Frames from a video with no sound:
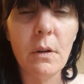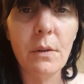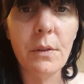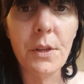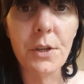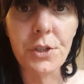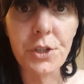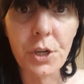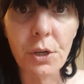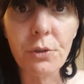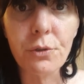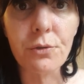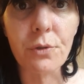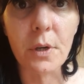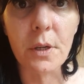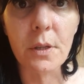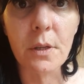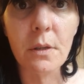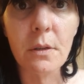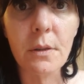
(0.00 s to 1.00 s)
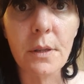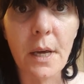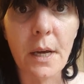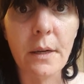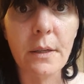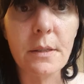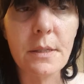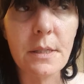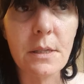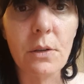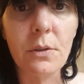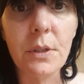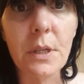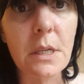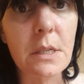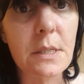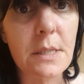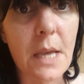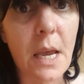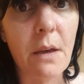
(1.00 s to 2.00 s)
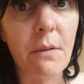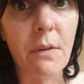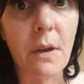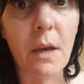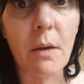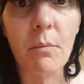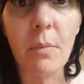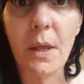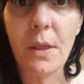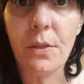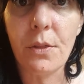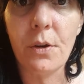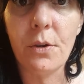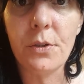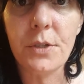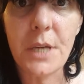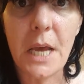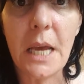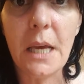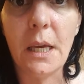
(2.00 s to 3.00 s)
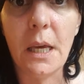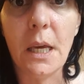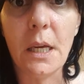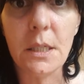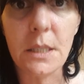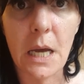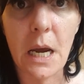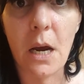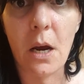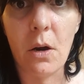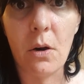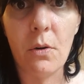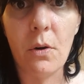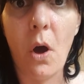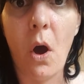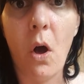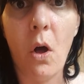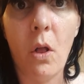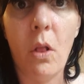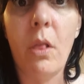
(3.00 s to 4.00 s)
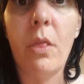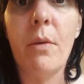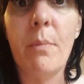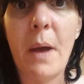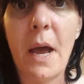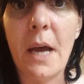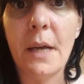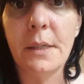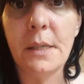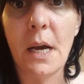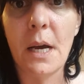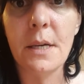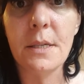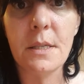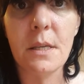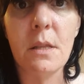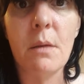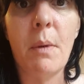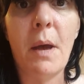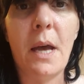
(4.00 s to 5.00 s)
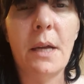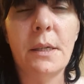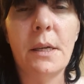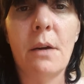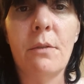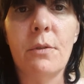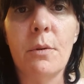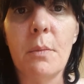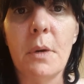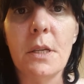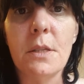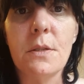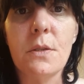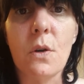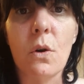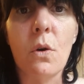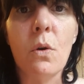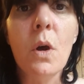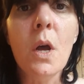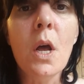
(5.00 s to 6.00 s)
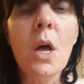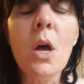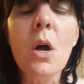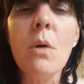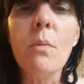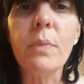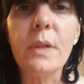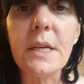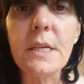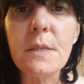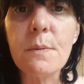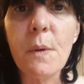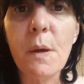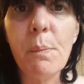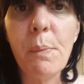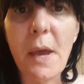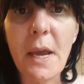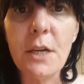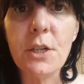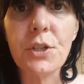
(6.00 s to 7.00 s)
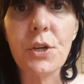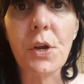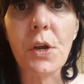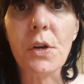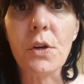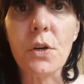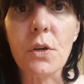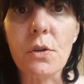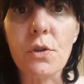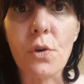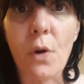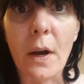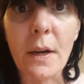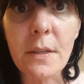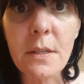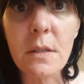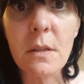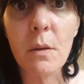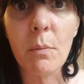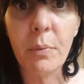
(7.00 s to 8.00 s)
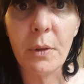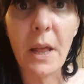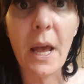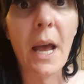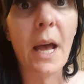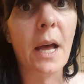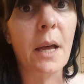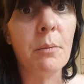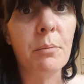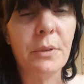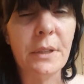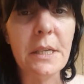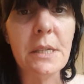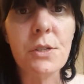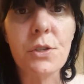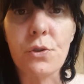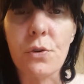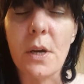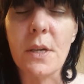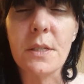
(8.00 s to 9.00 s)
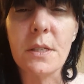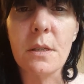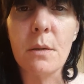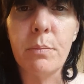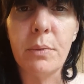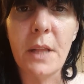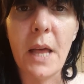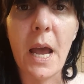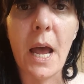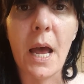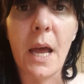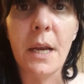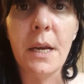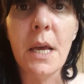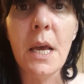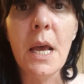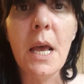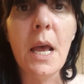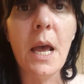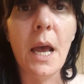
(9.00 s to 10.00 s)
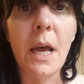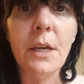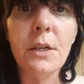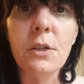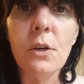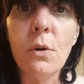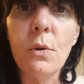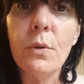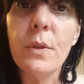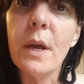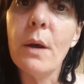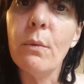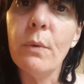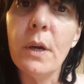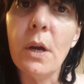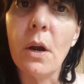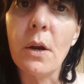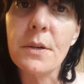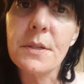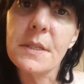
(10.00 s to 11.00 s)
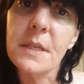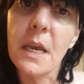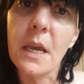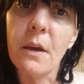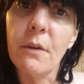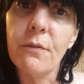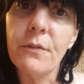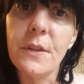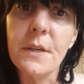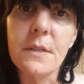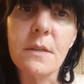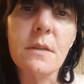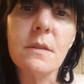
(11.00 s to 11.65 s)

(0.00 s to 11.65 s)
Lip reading: the children that still need saving, but they're taking down all of the bad guys in the bad government. So please be patient, trust the plan, please trust the plan, and know that we are safe. This